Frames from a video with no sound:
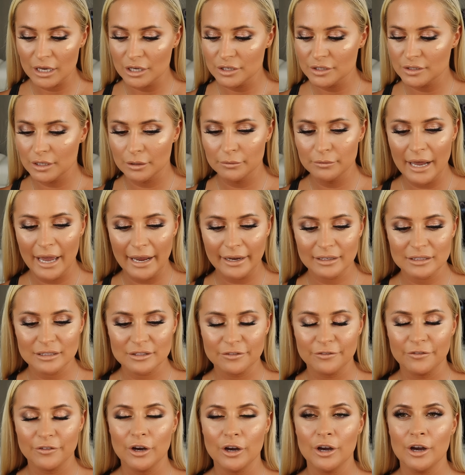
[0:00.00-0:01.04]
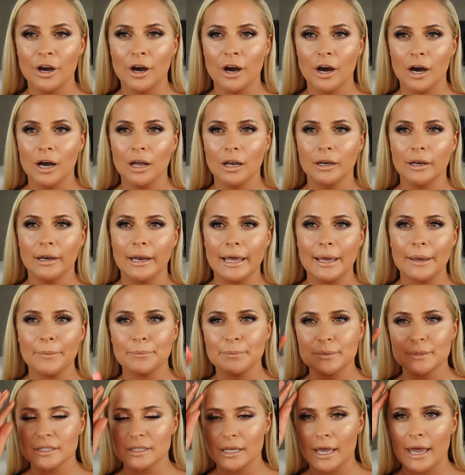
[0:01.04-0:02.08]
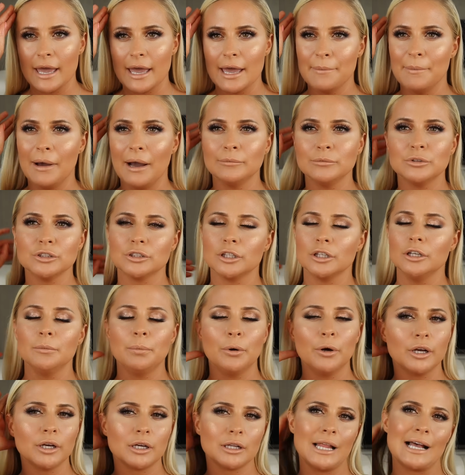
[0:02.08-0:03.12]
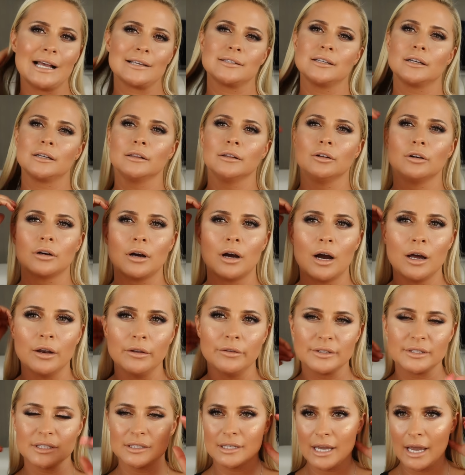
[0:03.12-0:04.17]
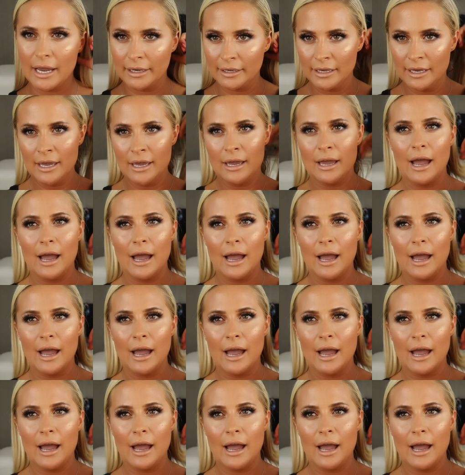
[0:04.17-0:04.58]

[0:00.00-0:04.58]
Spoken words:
So next for our lips, I'm just going to put a classic look on today.